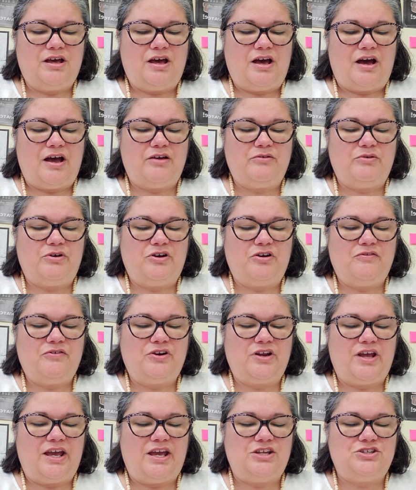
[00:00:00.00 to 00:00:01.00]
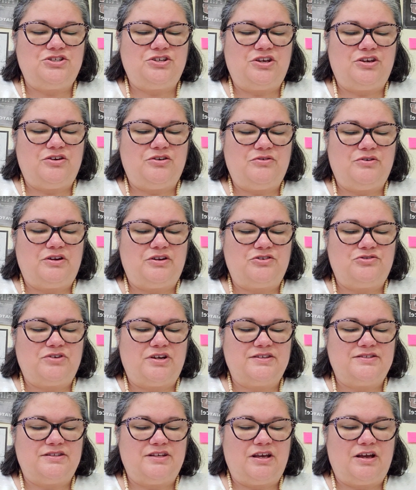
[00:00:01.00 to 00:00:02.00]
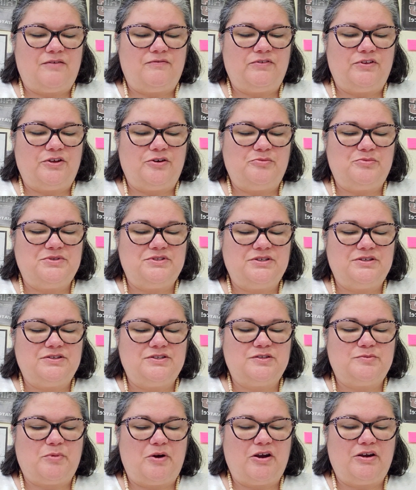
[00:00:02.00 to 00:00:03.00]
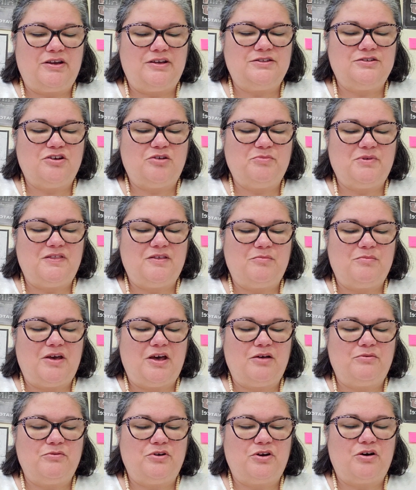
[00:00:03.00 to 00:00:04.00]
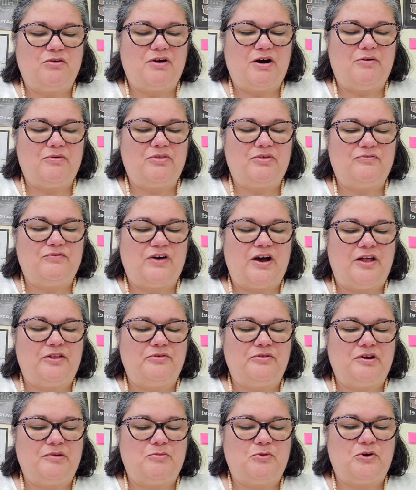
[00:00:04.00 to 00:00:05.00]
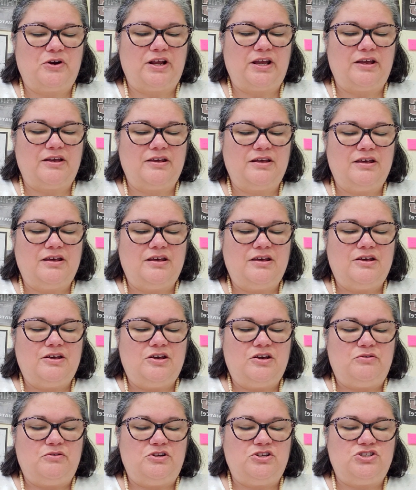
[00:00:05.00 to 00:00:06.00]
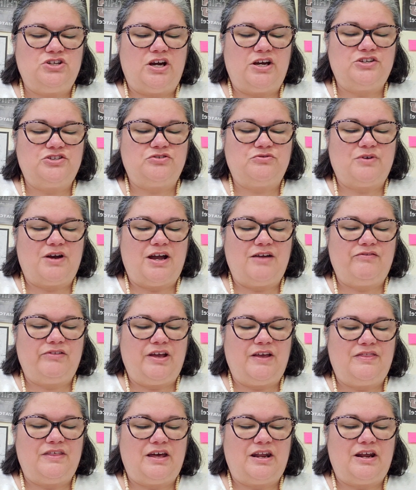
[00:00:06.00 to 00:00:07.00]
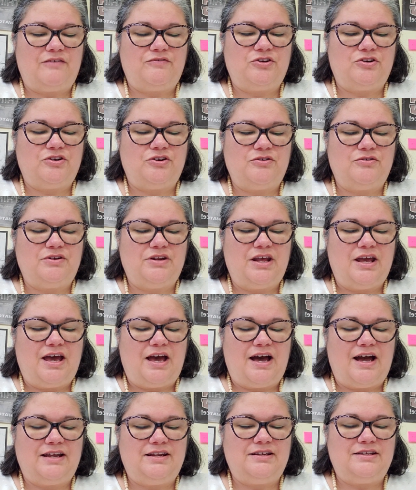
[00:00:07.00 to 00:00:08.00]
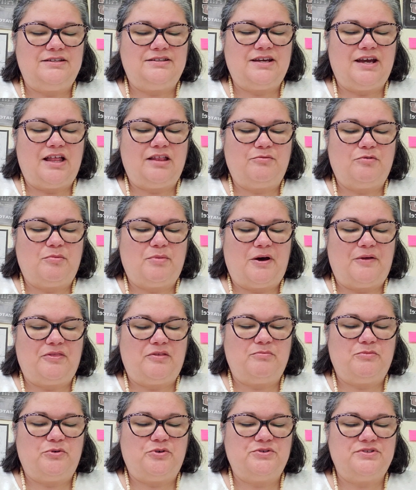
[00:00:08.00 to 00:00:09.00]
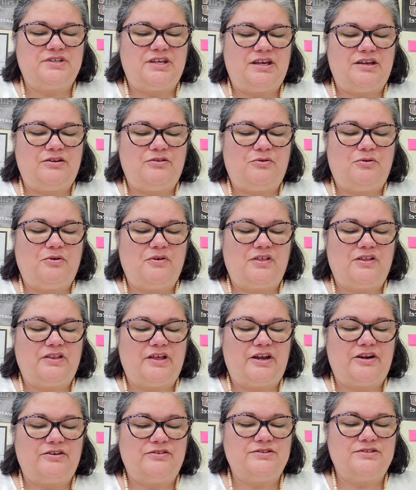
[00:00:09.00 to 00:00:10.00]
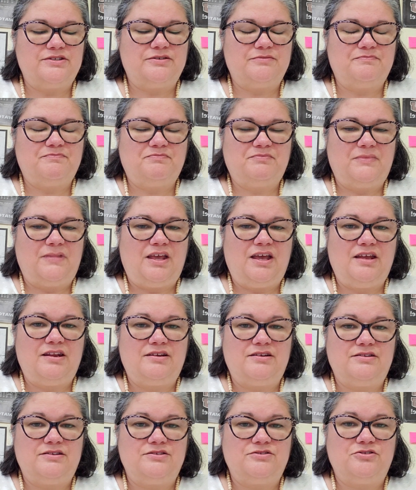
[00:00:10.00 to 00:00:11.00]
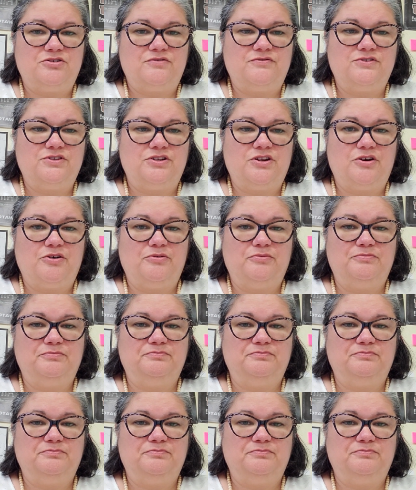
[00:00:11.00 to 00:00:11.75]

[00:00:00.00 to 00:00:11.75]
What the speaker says: I went over to HQ and addressed the envelopes. Sparky told me the mail would go out the following morning. When Josh arrived late that afternoon, I didn't tell him about the Moleskine or the letters. He didn't deserve to know.